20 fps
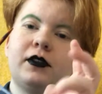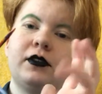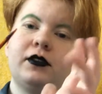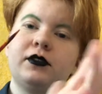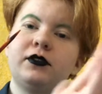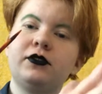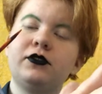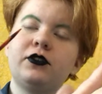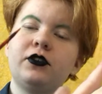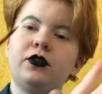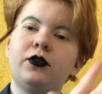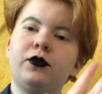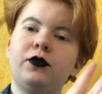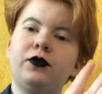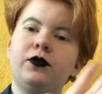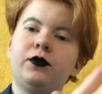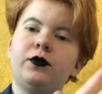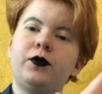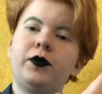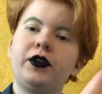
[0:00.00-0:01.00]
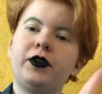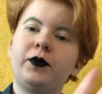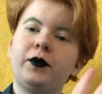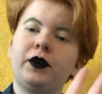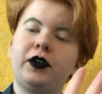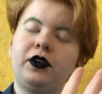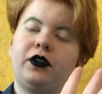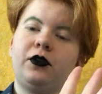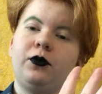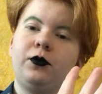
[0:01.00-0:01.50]
So what you
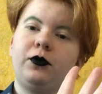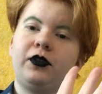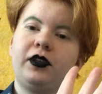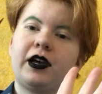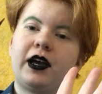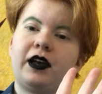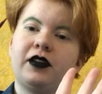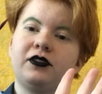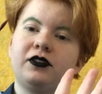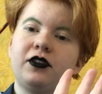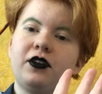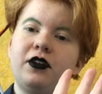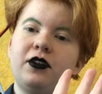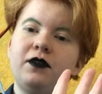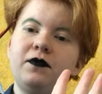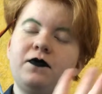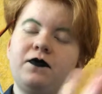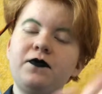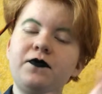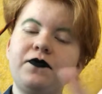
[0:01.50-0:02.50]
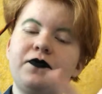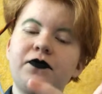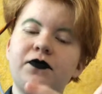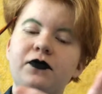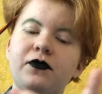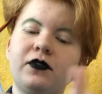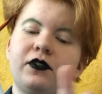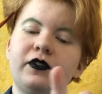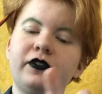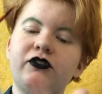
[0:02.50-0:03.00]
want to do with casting on
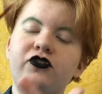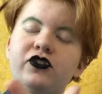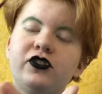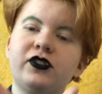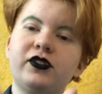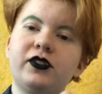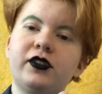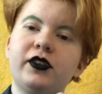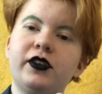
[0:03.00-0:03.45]
is just